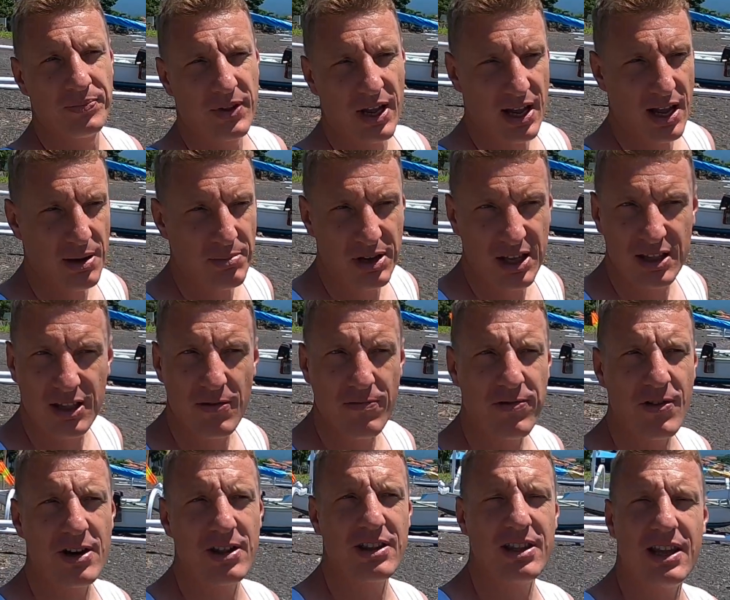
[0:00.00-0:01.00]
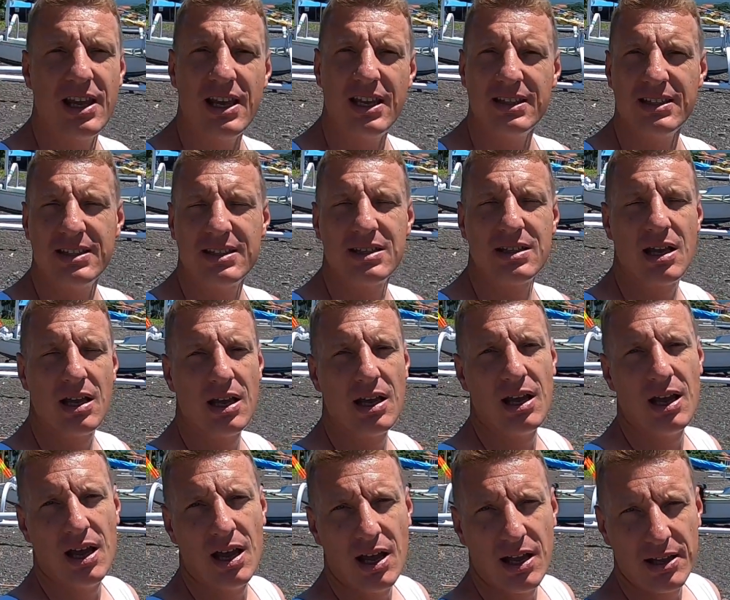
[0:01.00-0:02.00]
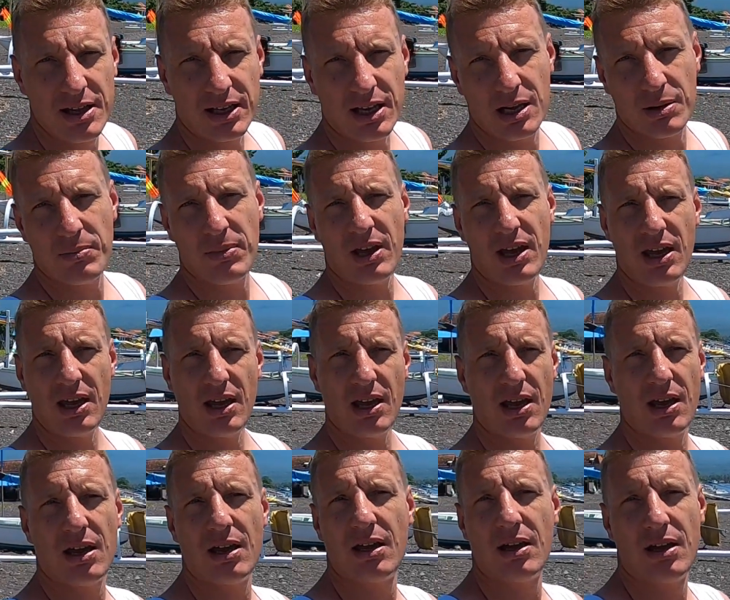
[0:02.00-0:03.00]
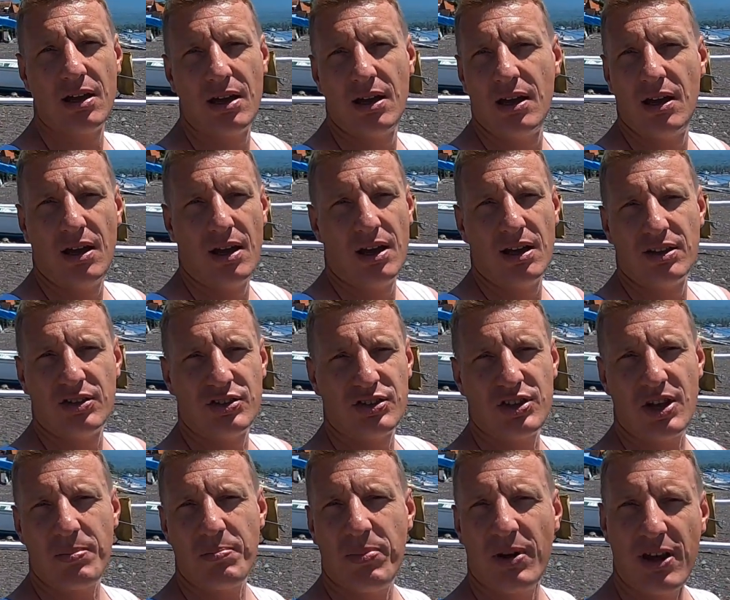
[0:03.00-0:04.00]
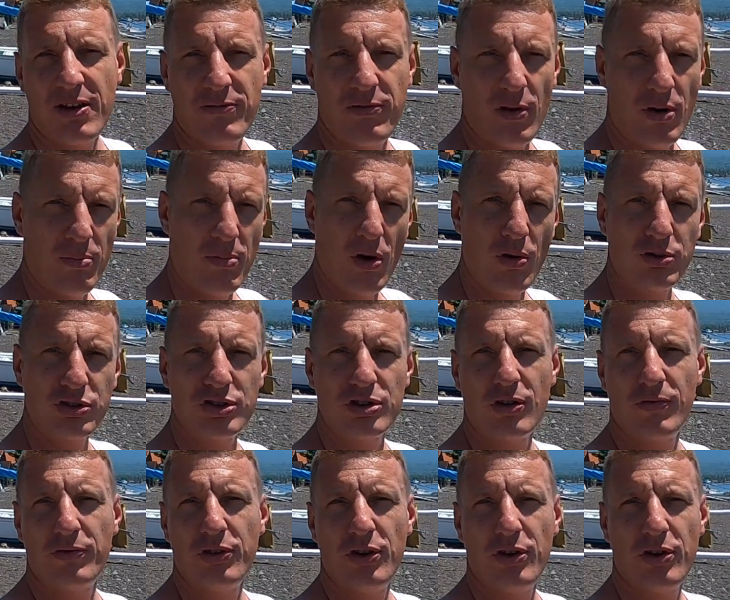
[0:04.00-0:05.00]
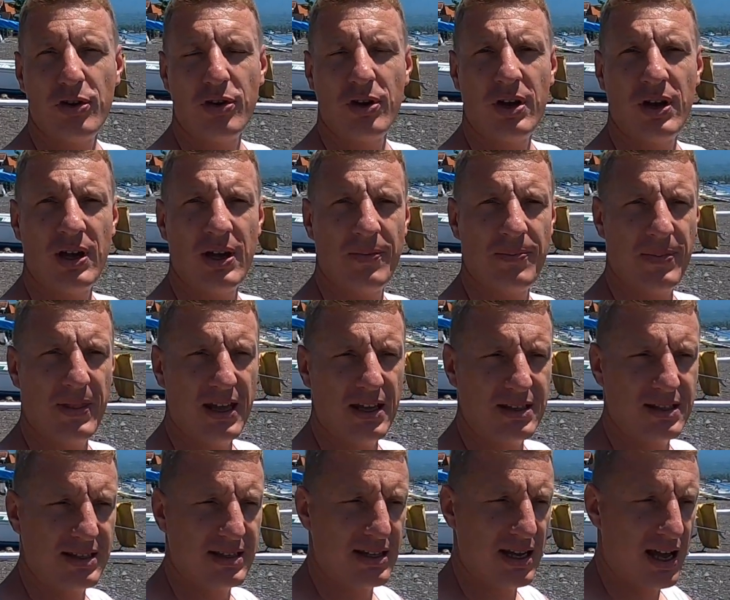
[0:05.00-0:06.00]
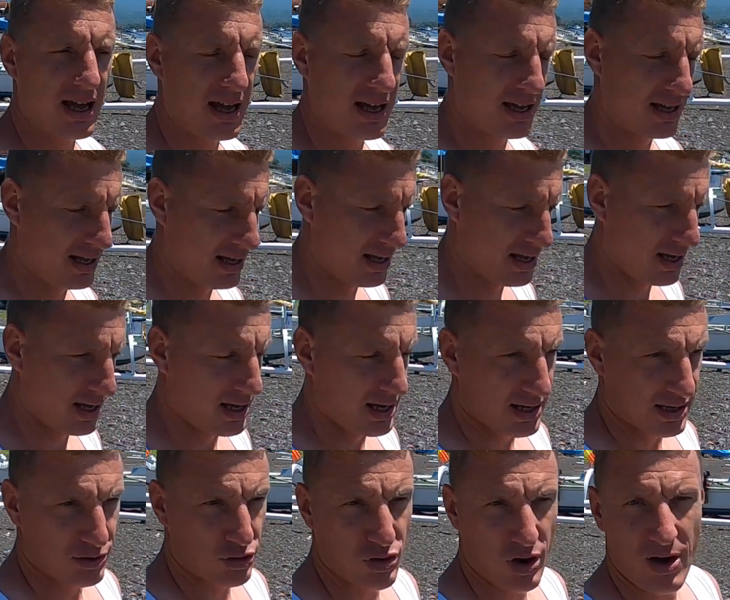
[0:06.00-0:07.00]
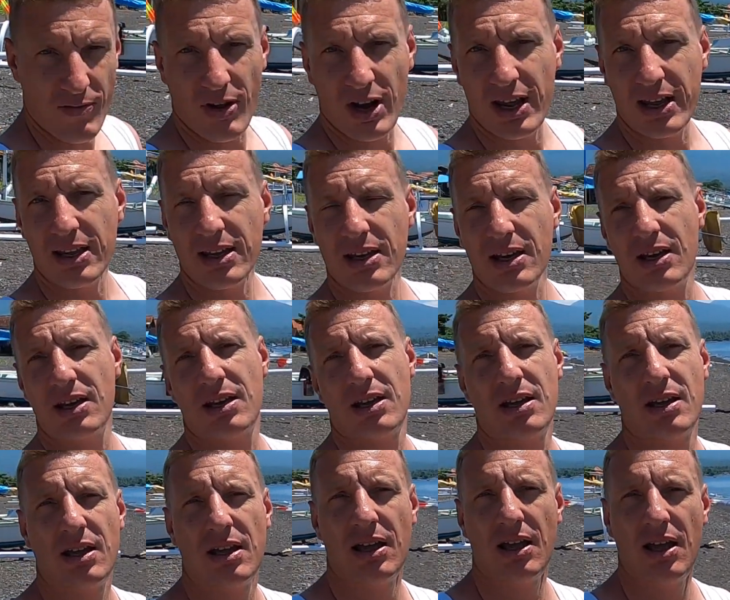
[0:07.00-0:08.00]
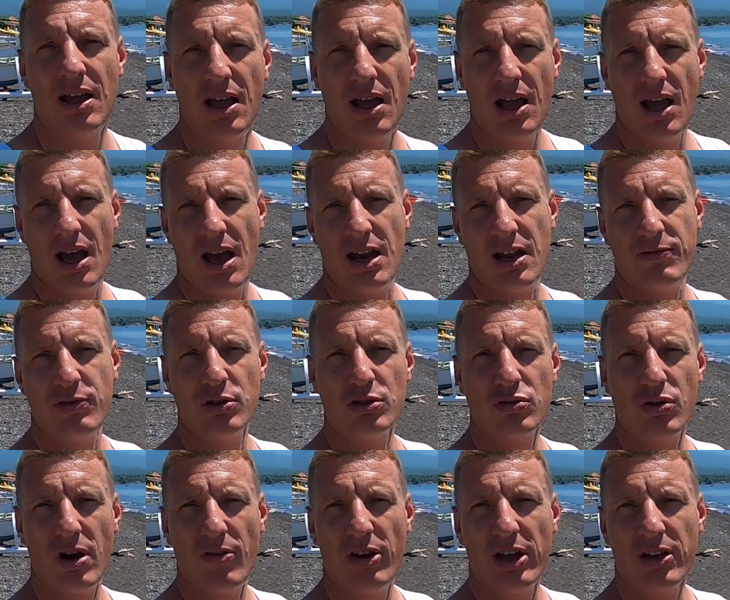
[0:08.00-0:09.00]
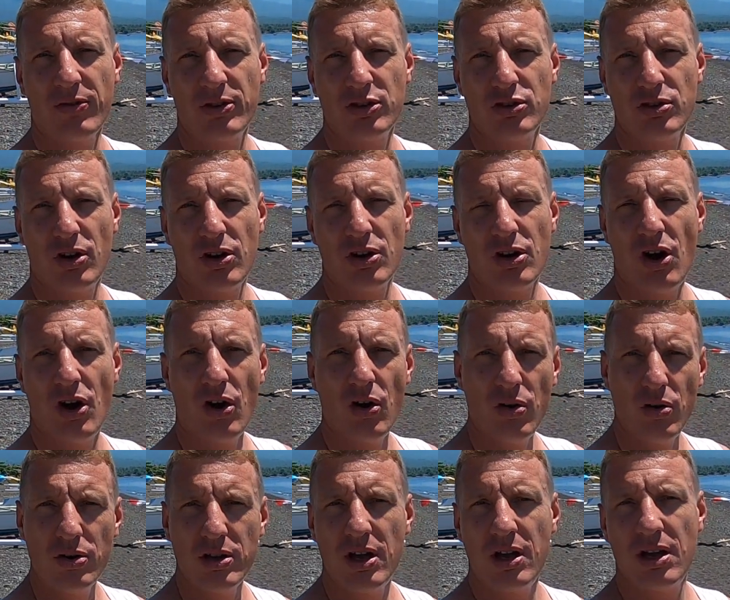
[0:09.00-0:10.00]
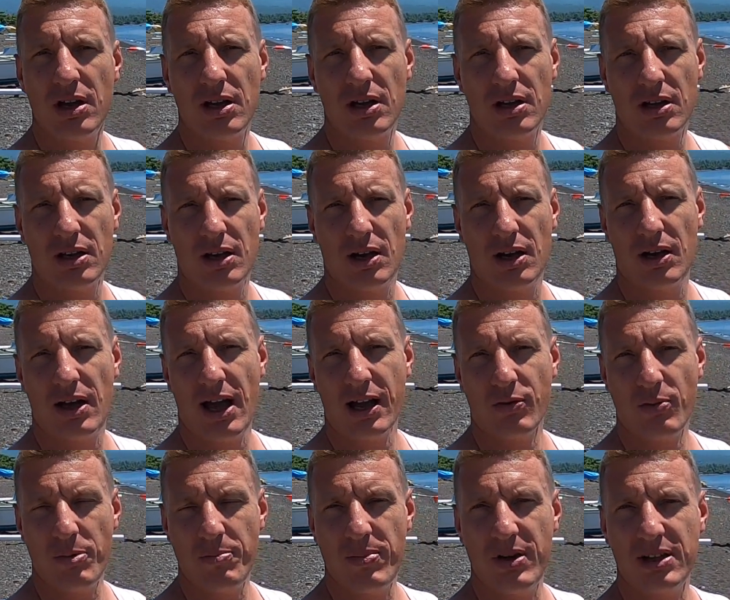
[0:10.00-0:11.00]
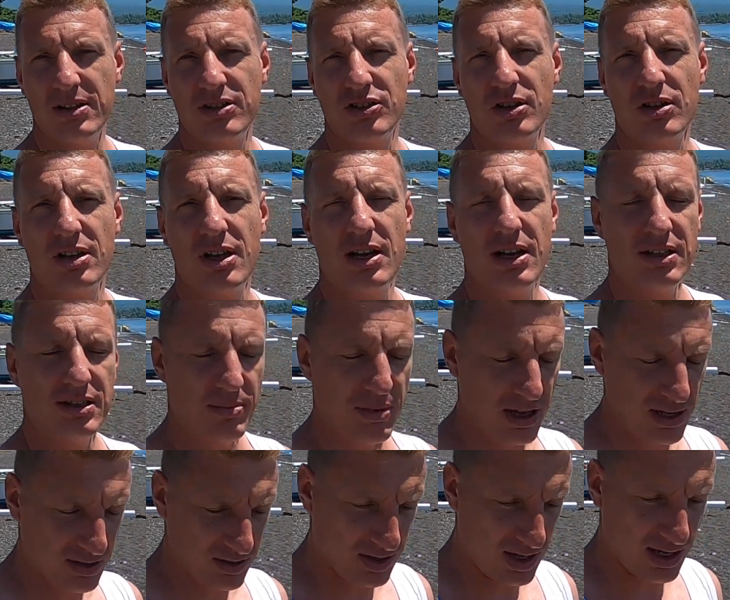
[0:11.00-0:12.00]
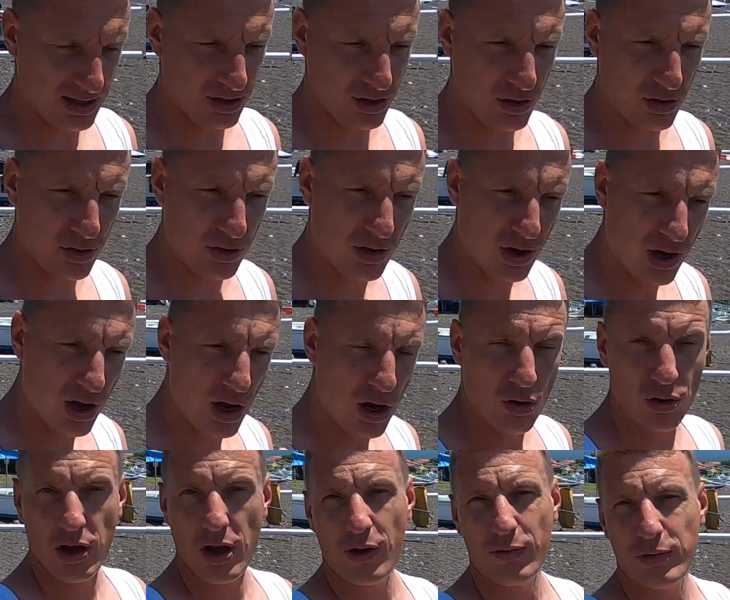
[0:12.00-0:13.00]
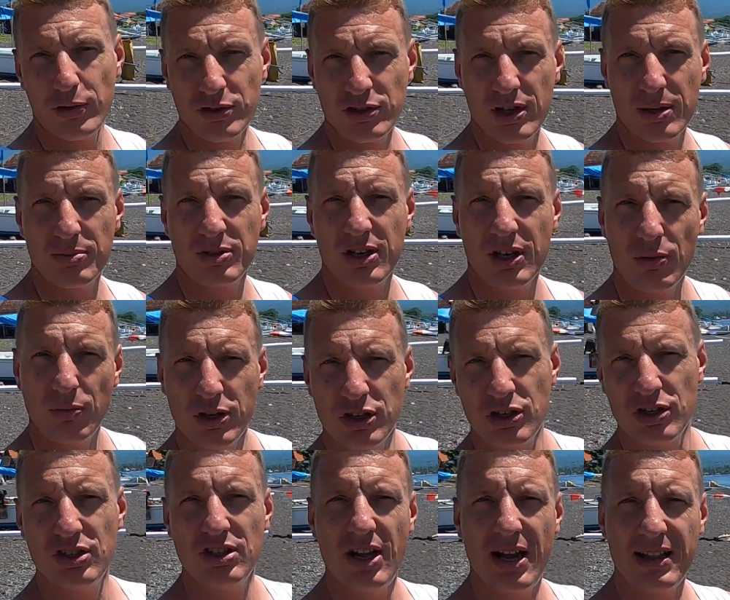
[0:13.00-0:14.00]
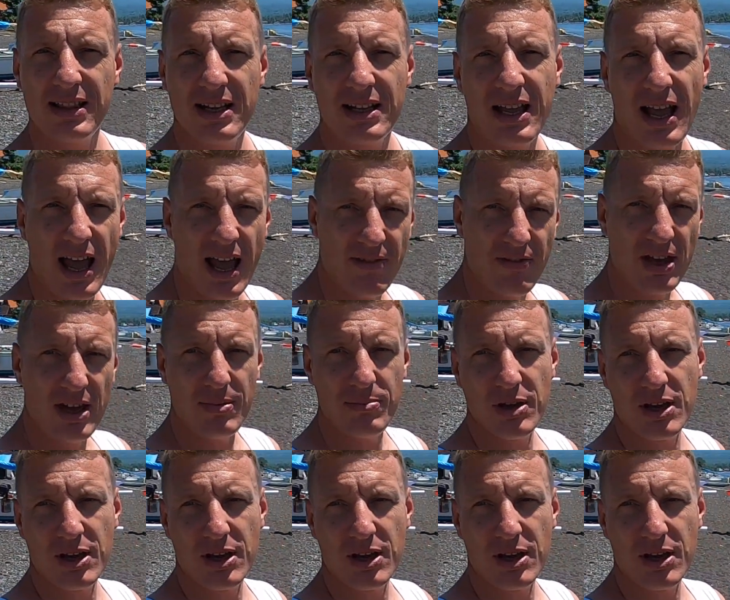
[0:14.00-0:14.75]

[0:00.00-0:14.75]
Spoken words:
There can be different needs. There can be simply, for most of you, it's traveling, and if you're traveling with your own equipment, so then it means that you're looking for something which is not that heavy,